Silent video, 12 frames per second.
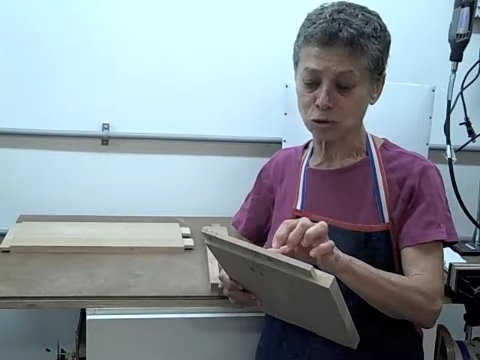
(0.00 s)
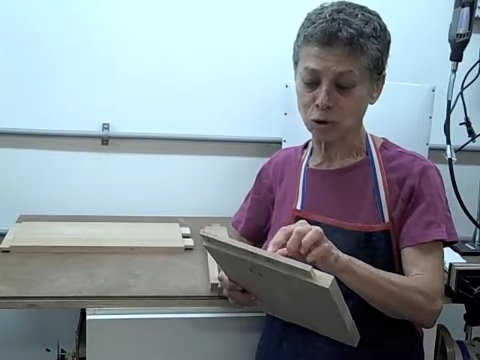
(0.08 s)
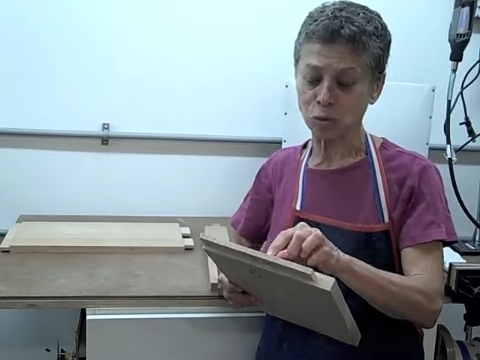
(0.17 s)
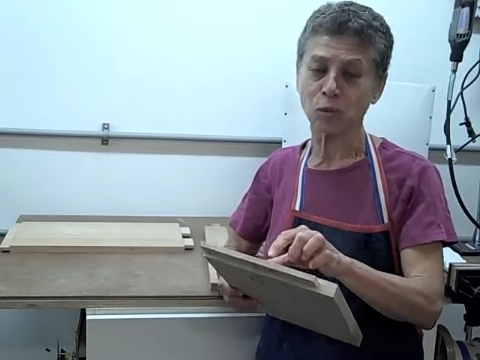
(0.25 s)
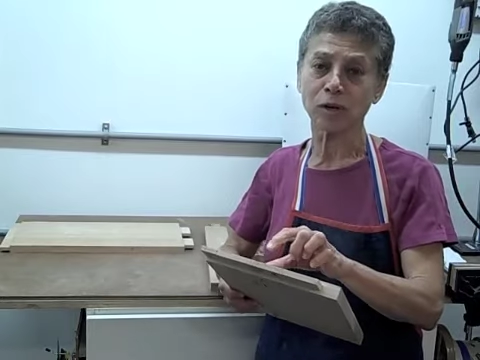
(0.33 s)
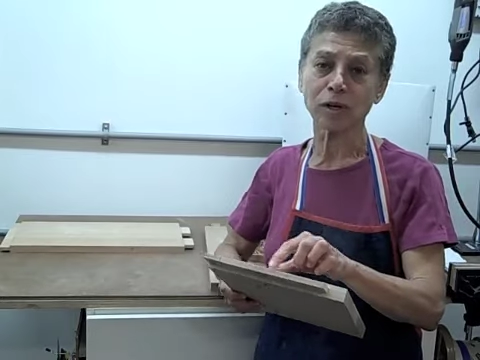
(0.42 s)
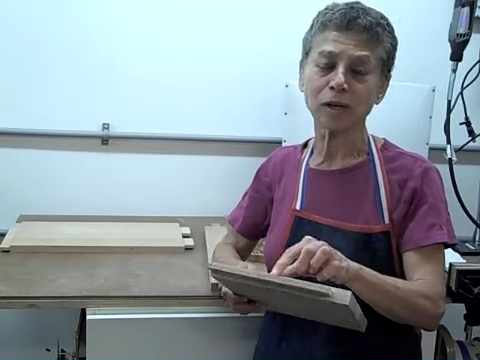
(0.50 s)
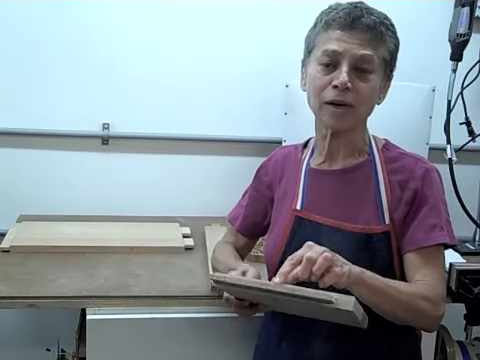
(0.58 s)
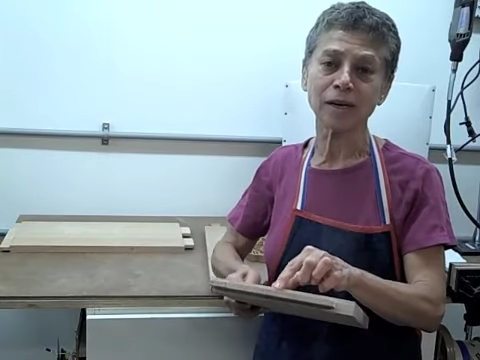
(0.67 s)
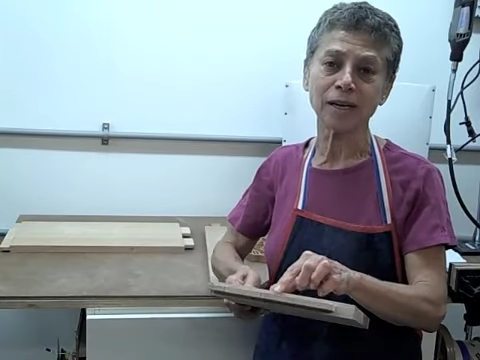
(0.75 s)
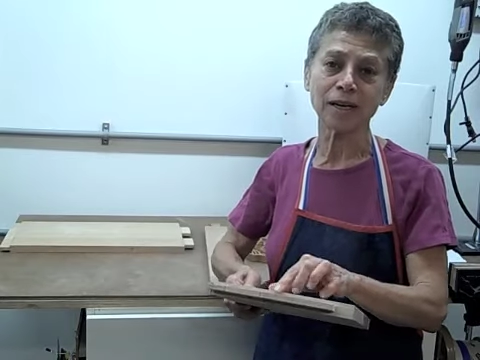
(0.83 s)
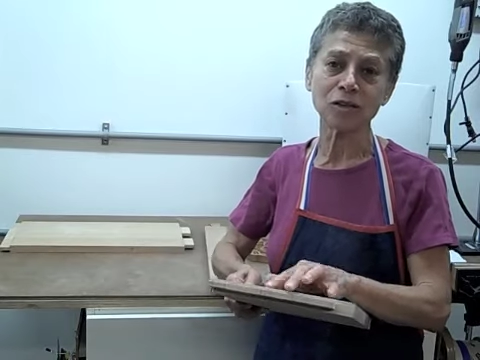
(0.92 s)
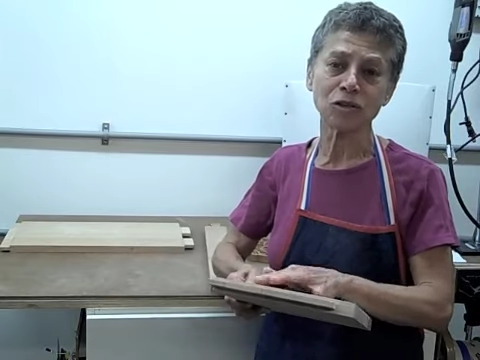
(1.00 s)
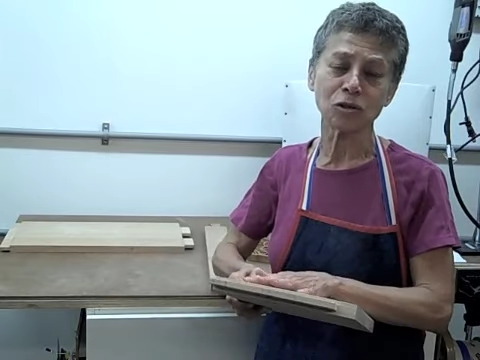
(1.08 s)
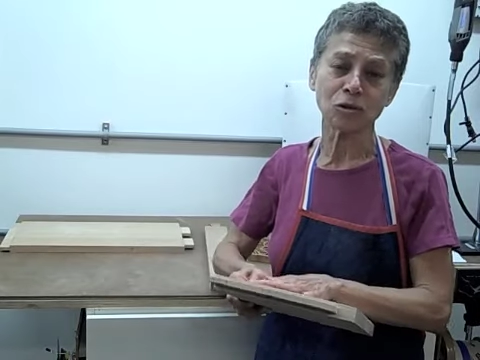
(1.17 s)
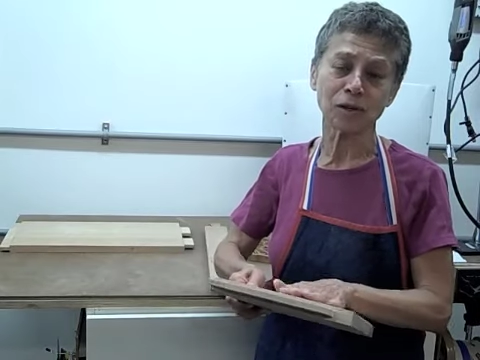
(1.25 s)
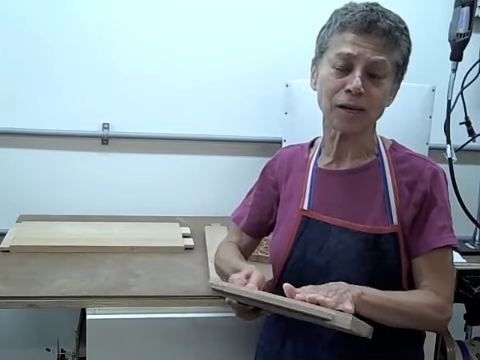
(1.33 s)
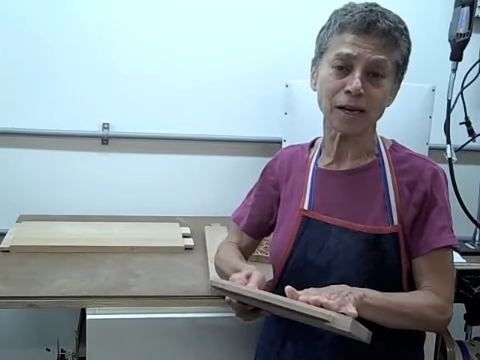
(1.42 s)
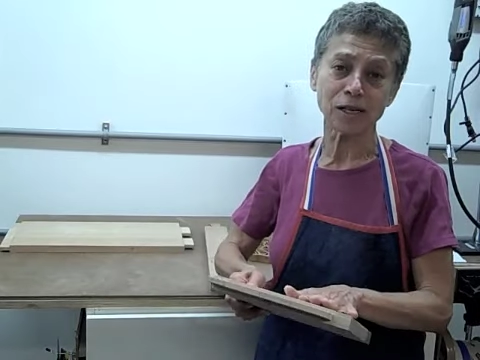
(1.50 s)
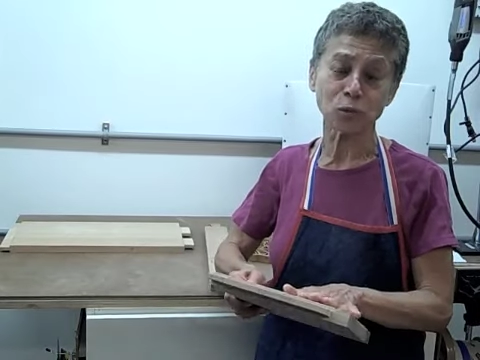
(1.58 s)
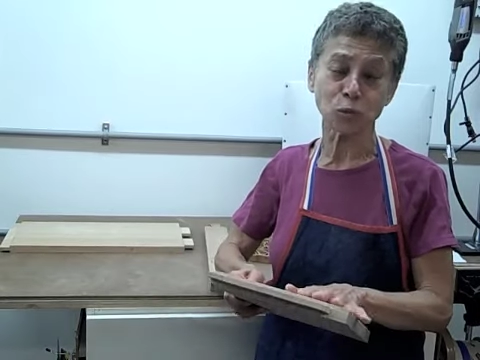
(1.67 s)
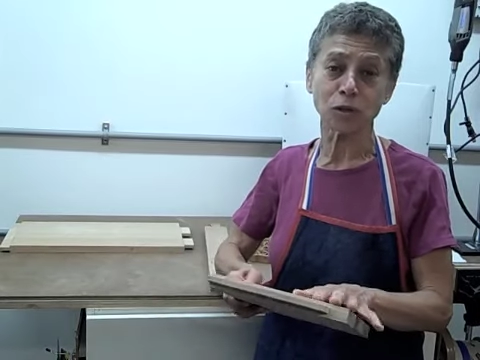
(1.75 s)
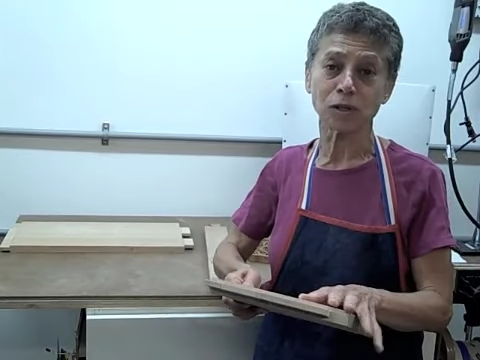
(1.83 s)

you don't want to cut into the nice wood